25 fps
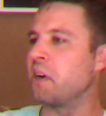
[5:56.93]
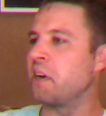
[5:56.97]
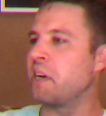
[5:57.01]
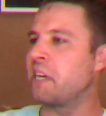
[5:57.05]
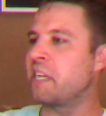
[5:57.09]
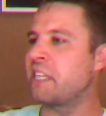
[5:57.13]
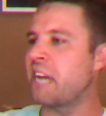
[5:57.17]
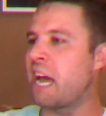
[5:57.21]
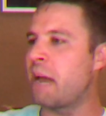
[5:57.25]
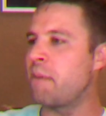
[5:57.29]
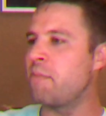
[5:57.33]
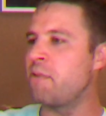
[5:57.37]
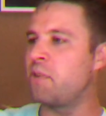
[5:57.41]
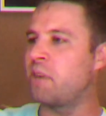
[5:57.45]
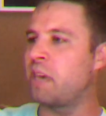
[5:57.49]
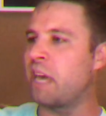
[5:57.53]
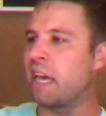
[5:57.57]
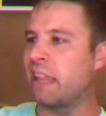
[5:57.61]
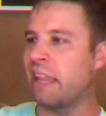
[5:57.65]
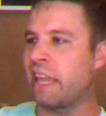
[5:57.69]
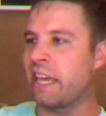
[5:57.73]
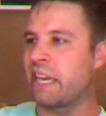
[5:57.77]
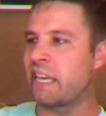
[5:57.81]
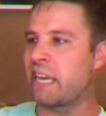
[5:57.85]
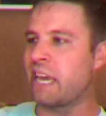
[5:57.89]
Anytime you
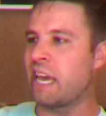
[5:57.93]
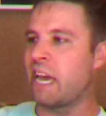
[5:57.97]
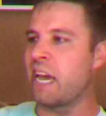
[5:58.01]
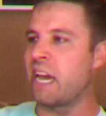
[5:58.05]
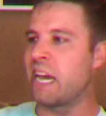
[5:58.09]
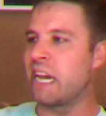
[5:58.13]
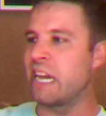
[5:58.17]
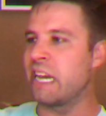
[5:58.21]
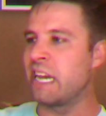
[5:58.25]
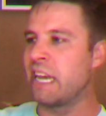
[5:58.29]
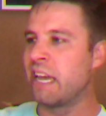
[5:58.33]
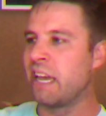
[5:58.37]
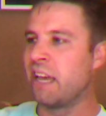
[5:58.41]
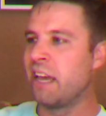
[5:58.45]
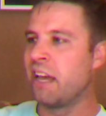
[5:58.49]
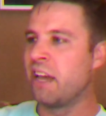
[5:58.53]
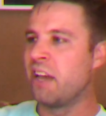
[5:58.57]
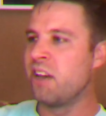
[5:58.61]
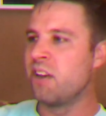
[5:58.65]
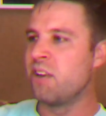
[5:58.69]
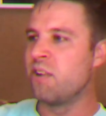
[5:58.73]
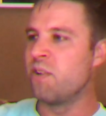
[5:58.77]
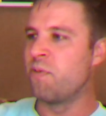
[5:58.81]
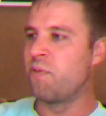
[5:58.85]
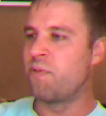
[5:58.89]
get like a
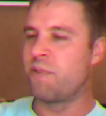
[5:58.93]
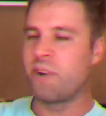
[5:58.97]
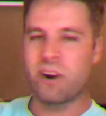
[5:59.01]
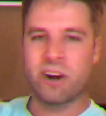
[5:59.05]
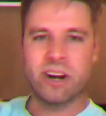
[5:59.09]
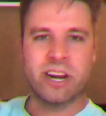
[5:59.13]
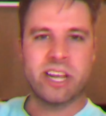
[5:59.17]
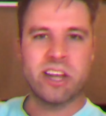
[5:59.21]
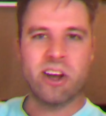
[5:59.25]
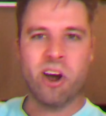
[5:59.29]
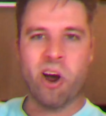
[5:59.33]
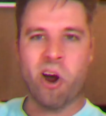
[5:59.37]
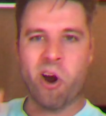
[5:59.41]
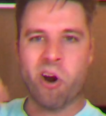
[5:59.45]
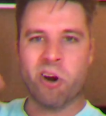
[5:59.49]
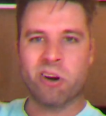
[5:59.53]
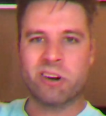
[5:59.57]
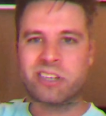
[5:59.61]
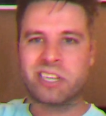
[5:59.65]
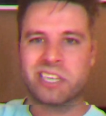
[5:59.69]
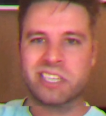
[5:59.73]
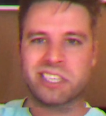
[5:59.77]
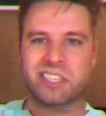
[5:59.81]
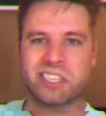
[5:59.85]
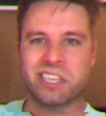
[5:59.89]
very
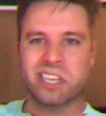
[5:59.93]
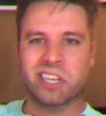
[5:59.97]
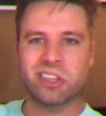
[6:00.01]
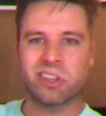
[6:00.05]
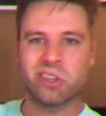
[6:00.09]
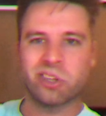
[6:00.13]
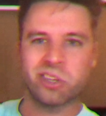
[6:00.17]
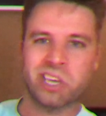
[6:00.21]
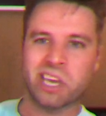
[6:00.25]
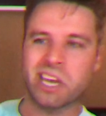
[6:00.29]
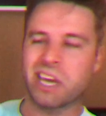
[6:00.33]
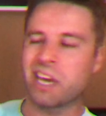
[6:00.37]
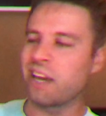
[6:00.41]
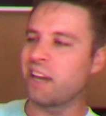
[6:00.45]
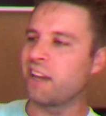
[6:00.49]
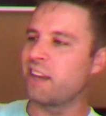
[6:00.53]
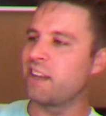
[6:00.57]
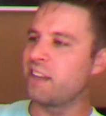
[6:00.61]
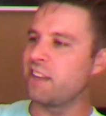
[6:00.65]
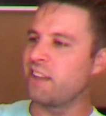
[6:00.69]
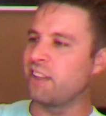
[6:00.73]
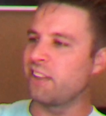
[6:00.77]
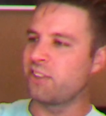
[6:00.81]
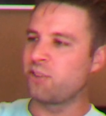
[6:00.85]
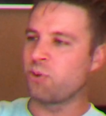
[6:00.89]
artistic looking
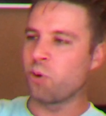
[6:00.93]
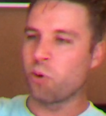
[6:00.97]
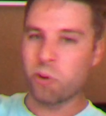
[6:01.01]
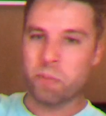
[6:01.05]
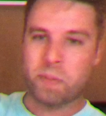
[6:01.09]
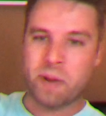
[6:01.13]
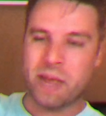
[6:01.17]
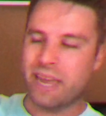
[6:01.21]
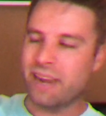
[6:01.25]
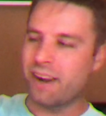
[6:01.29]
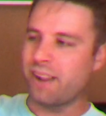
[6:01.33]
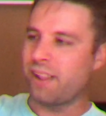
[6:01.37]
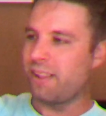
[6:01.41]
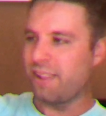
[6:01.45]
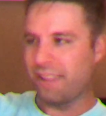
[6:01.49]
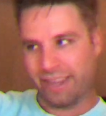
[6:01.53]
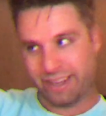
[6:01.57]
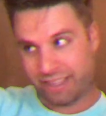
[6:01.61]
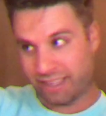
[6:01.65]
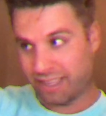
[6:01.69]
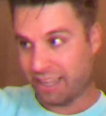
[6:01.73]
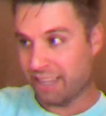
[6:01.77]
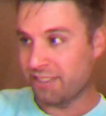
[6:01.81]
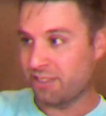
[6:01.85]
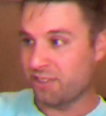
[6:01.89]
door panel,
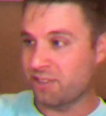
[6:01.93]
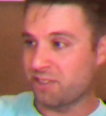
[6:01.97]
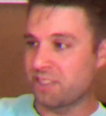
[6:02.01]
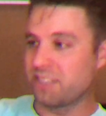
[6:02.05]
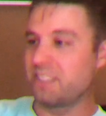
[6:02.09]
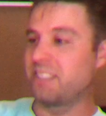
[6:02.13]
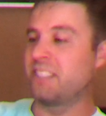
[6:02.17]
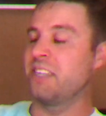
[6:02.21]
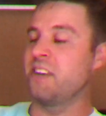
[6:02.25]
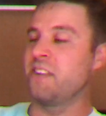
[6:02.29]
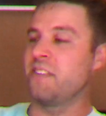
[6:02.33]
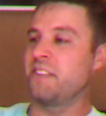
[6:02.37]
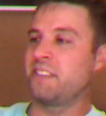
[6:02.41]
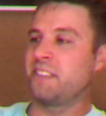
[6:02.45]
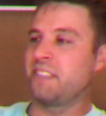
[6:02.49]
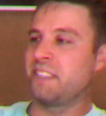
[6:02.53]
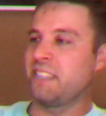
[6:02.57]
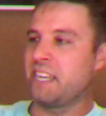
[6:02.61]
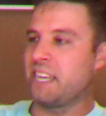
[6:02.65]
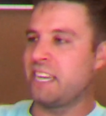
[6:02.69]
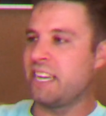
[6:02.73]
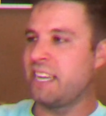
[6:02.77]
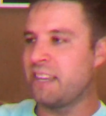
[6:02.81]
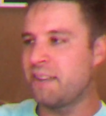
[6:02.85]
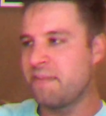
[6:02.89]
like as you can see on the
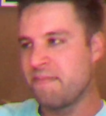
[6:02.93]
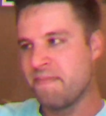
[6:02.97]
Z,